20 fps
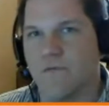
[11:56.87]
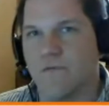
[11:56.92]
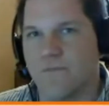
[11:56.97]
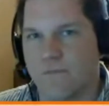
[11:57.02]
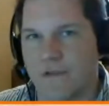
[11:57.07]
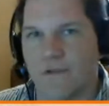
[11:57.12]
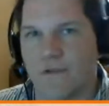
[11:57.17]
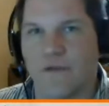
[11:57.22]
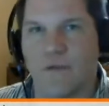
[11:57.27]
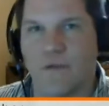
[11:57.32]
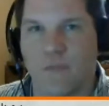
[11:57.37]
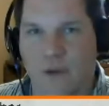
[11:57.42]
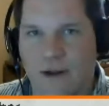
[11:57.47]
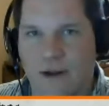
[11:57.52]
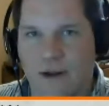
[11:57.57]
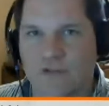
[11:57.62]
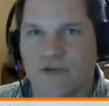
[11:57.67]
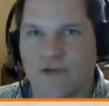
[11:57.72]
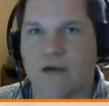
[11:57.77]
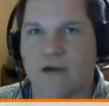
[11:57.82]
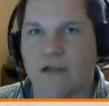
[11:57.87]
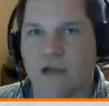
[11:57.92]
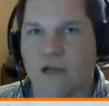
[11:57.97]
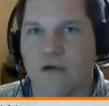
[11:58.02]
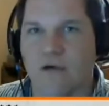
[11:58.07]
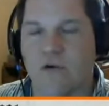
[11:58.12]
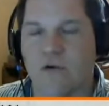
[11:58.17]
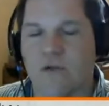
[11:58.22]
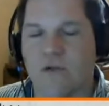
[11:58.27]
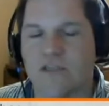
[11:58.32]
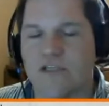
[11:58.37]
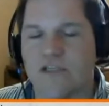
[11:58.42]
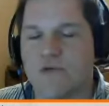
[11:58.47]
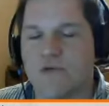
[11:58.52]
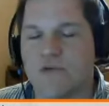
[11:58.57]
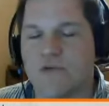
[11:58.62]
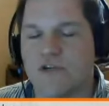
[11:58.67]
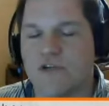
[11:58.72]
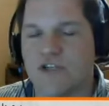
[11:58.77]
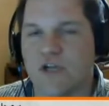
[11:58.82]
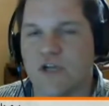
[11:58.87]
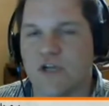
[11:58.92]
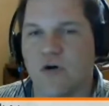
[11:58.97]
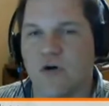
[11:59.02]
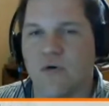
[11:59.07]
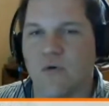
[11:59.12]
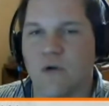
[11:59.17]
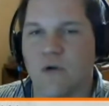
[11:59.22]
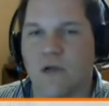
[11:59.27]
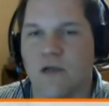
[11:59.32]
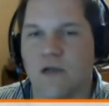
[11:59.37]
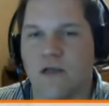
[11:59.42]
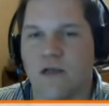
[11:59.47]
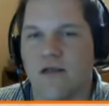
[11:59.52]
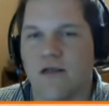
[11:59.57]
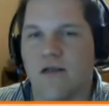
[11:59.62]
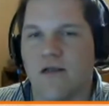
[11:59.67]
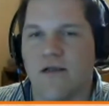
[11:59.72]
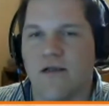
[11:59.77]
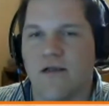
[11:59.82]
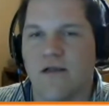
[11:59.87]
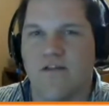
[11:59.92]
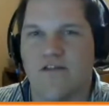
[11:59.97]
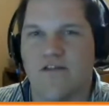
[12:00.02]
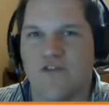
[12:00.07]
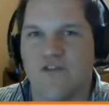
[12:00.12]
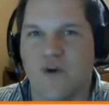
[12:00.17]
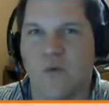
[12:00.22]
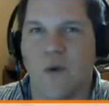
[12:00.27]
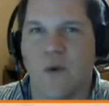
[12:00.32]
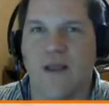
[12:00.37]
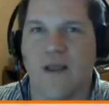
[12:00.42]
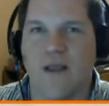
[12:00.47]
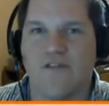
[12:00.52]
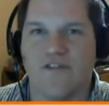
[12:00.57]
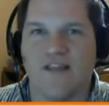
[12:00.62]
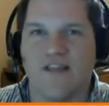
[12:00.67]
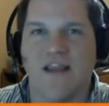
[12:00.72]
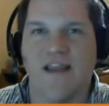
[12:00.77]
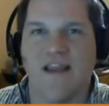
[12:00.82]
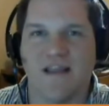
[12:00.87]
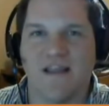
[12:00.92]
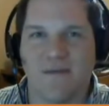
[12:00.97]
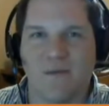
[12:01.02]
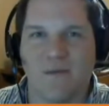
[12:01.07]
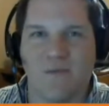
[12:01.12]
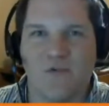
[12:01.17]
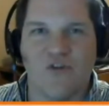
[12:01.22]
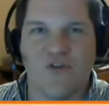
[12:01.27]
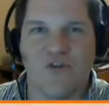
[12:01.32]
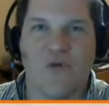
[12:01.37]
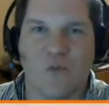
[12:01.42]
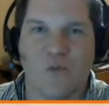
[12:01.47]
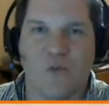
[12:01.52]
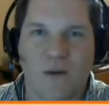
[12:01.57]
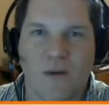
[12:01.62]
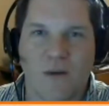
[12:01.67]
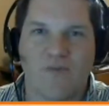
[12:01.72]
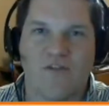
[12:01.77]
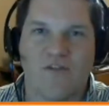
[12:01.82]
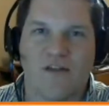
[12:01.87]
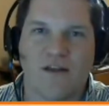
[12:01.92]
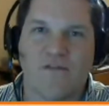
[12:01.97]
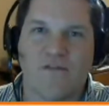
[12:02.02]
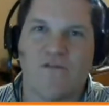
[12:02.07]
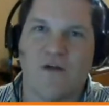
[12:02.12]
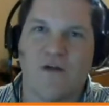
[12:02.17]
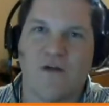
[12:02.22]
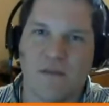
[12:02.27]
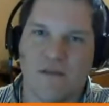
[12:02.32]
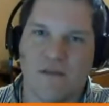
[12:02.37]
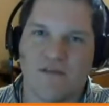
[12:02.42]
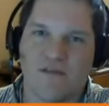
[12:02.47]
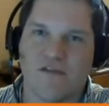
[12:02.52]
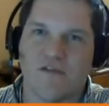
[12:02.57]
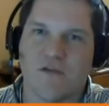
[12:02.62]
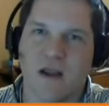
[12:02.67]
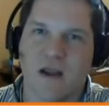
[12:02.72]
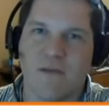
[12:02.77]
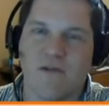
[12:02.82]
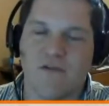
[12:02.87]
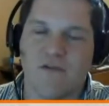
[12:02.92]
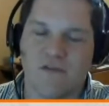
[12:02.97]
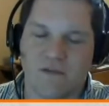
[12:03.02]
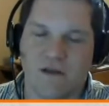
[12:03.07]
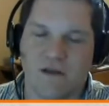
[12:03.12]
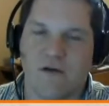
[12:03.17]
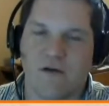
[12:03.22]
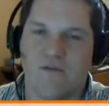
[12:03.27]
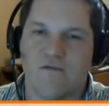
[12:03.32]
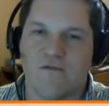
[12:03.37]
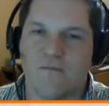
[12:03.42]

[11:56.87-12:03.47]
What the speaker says: their browser and go to it. So there's no way of sending them to a website from Instagram itself.